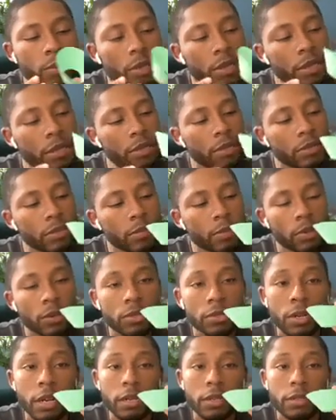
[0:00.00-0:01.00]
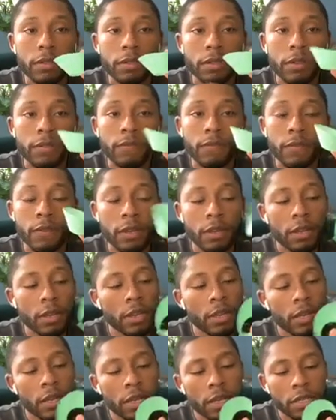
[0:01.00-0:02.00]
We didn't use a protractor, so
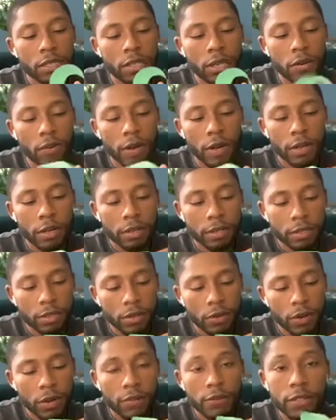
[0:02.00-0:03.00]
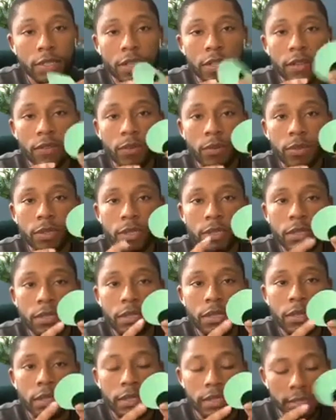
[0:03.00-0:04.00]
it's all right. It's all right if it's uneven. We're just
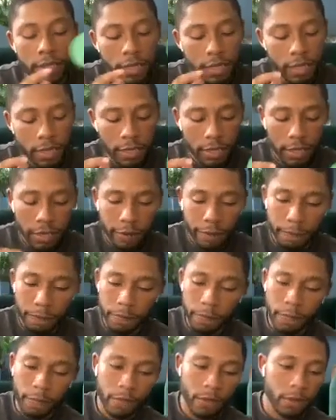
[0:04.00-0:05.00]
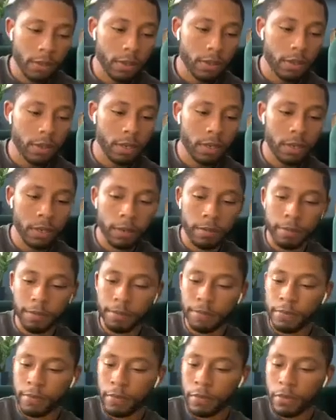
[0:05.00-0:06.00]
sticking it there.
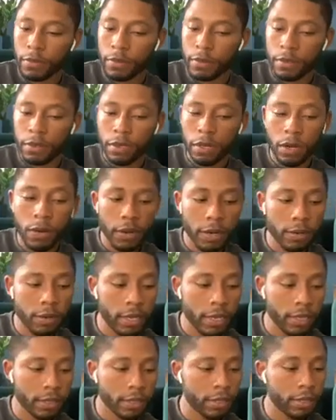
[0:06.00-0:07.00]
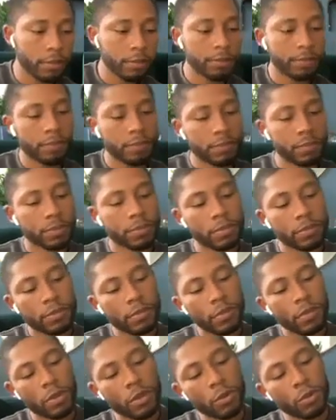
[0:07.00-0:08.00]
All right, next,
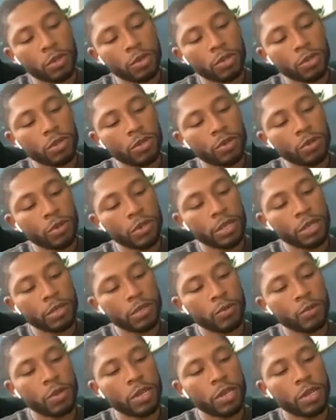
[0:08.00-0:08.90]
what you're gonna do is